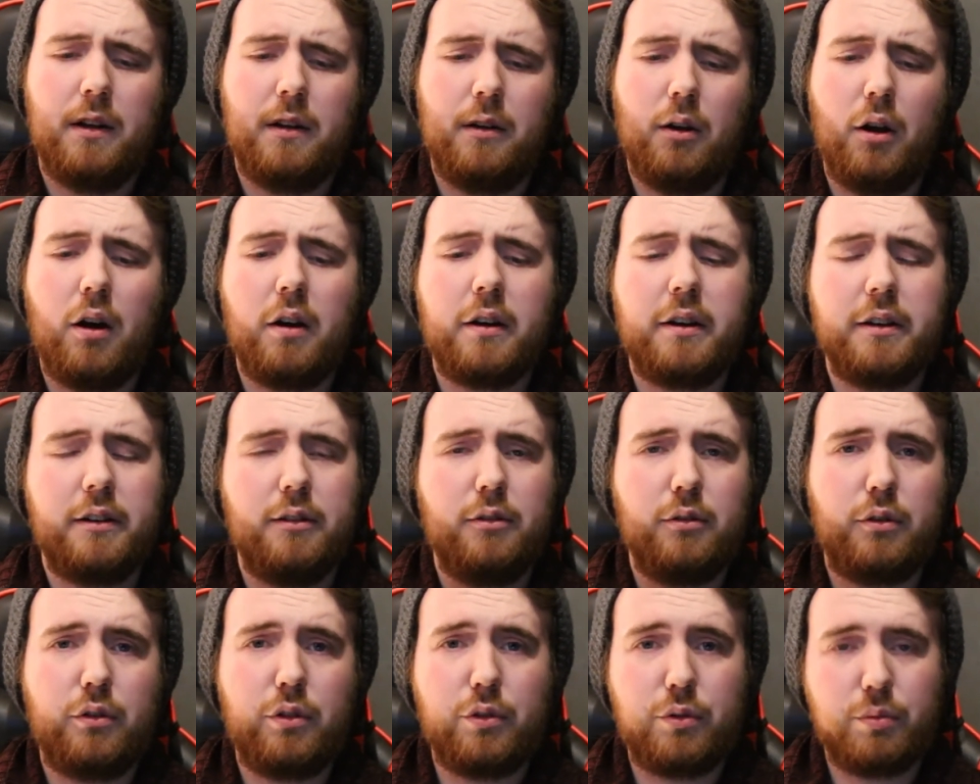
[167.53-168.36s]
Lockett
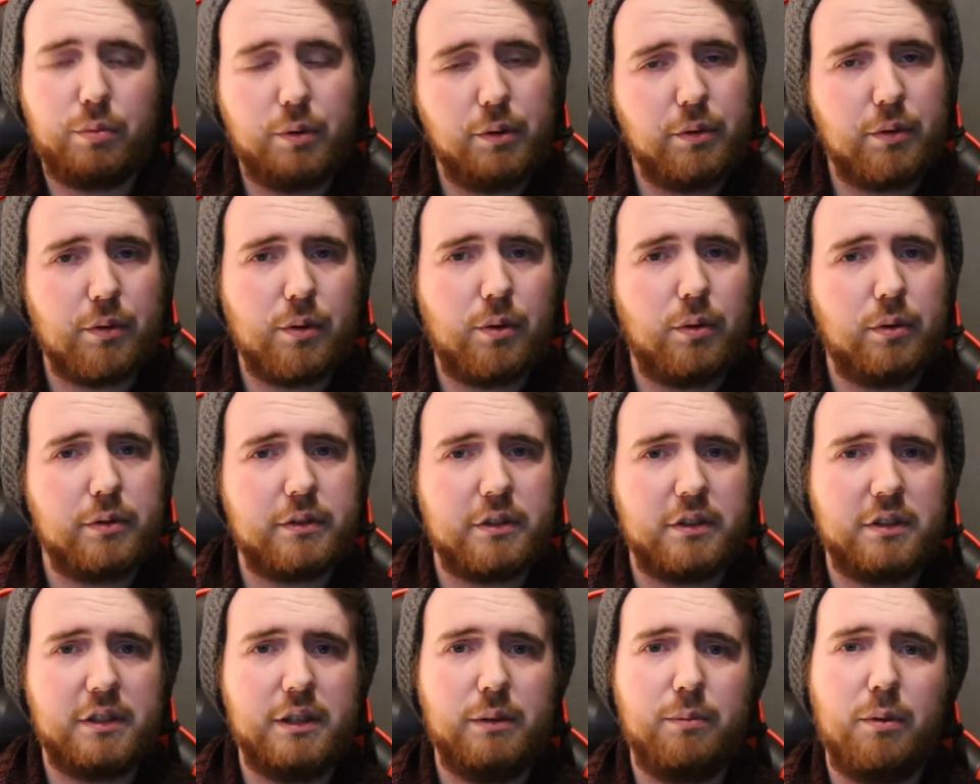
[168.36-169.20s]
looked through the hole
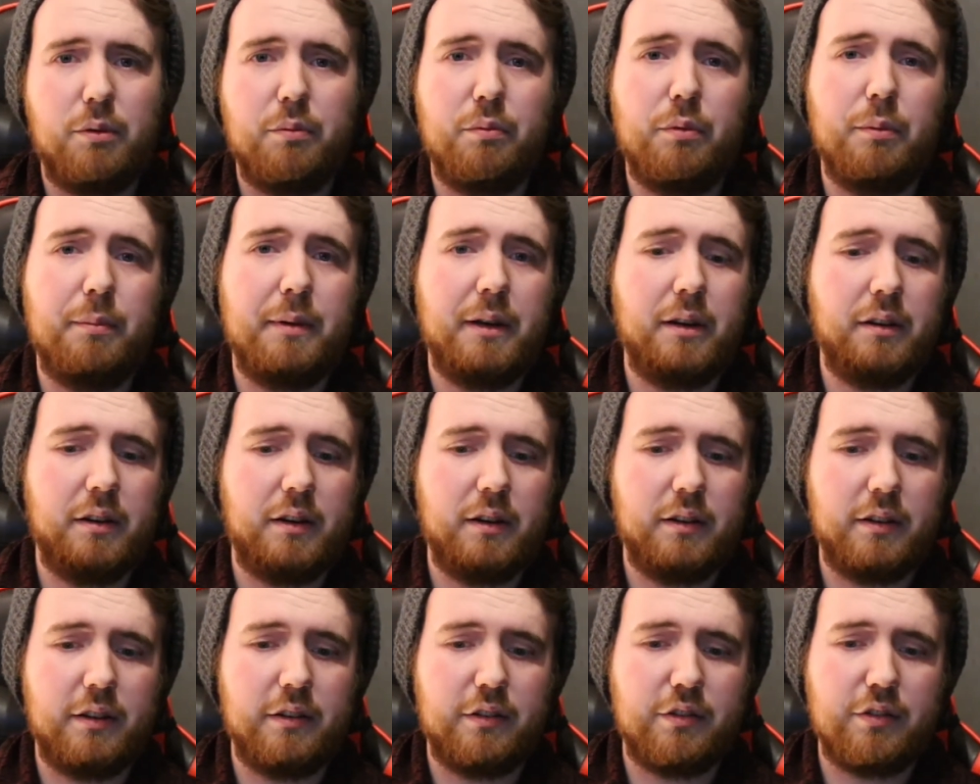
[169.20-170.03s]
to see what would be on
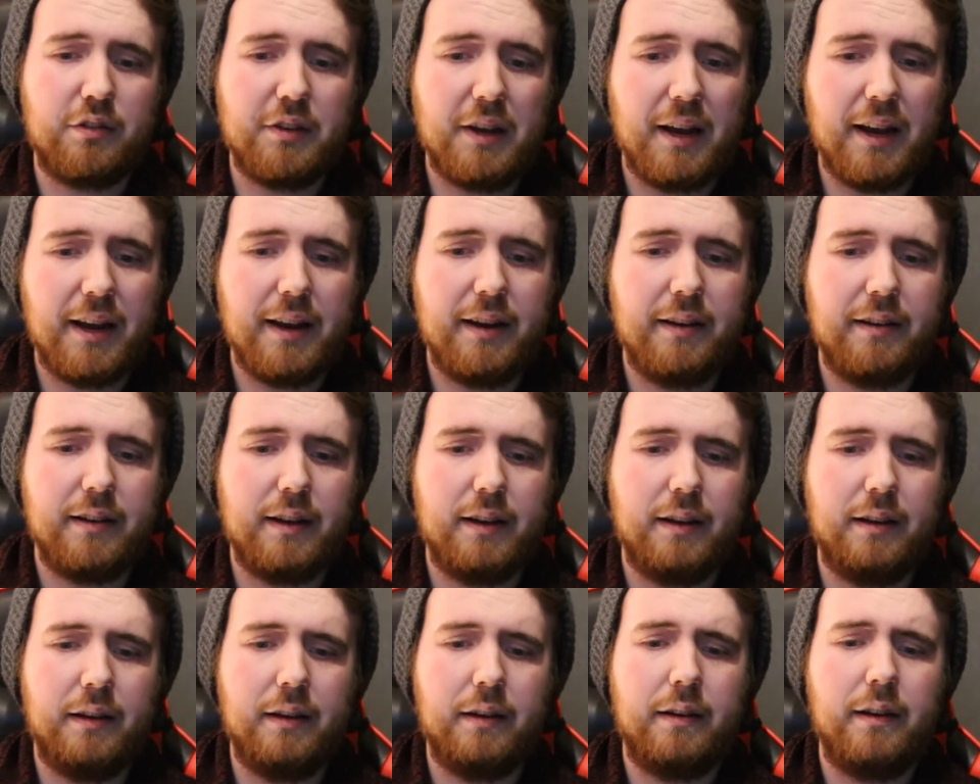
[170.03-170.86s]
the other side,
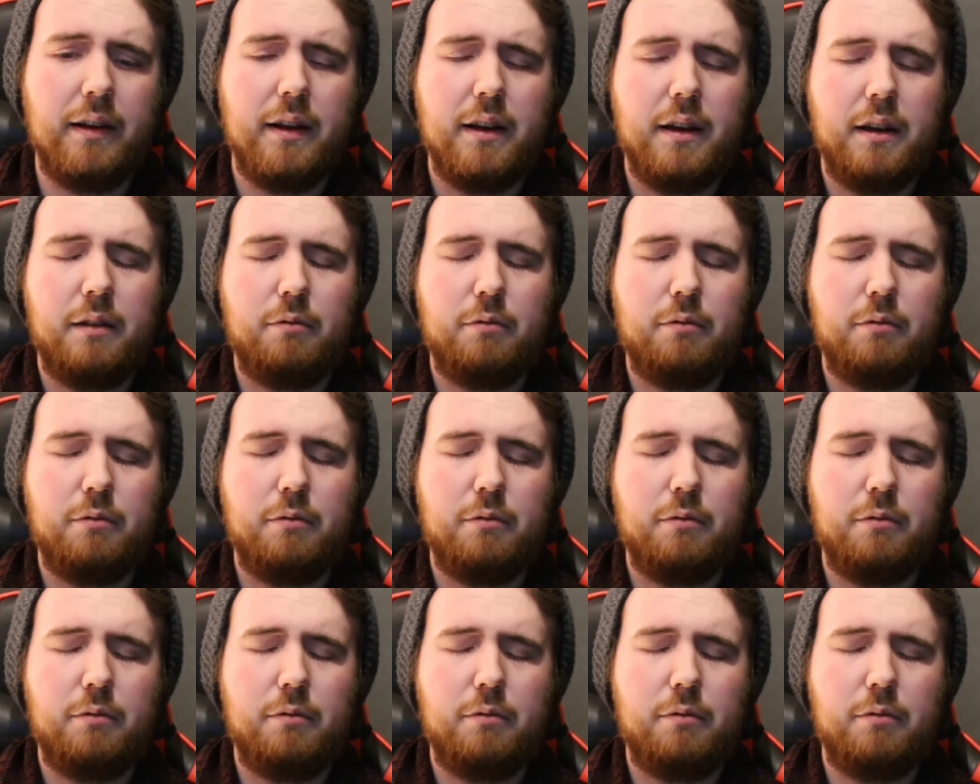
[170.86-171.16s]
and